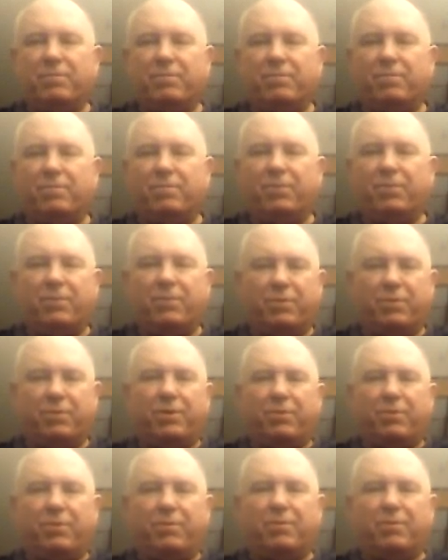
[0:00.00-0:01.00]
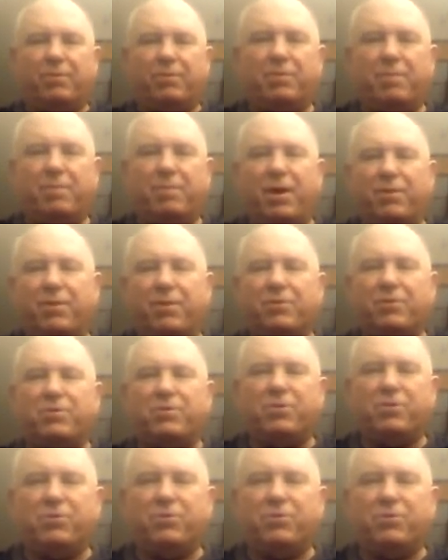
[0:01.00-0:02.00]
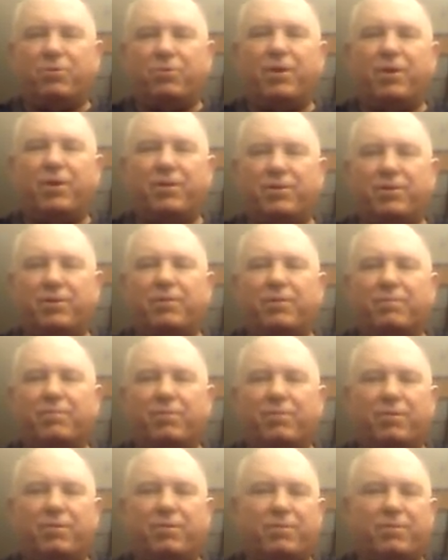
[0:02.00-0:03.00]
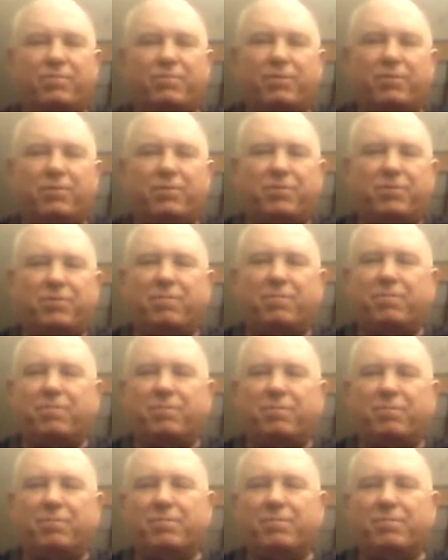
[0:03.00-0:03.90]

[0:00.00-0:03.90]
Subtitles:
We're doing it somehow. This is the right thing for us in some